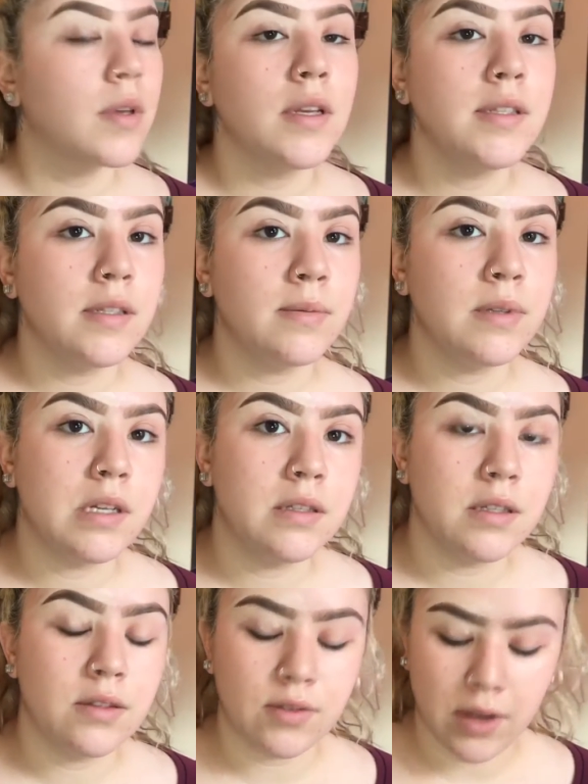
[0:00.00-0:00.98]
And sometimes
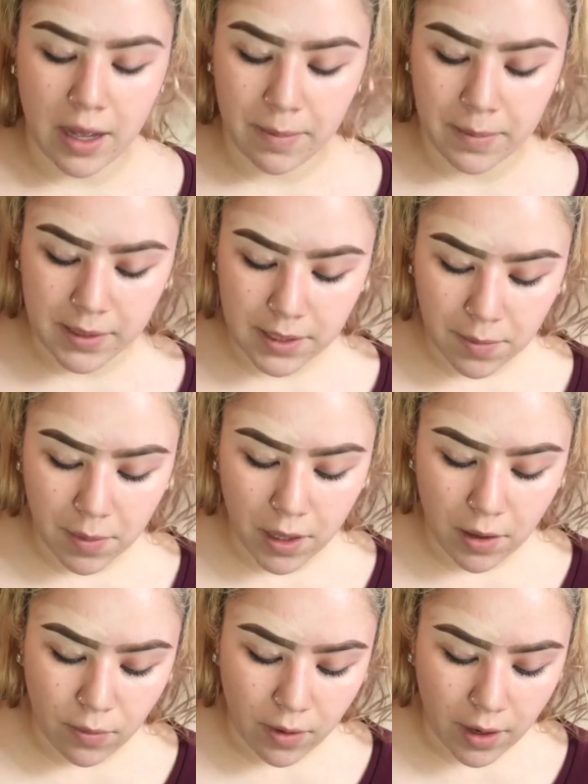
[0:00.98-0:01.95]
this will happen to
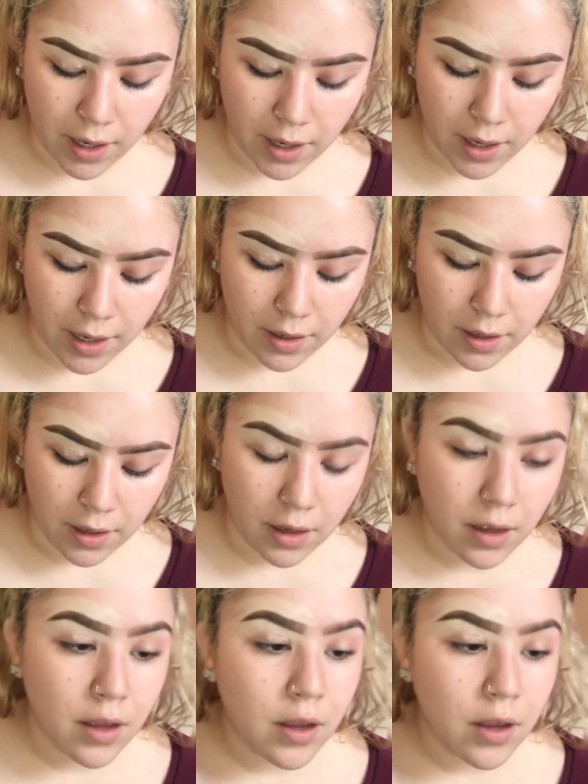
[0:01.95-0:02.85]
me where I kind of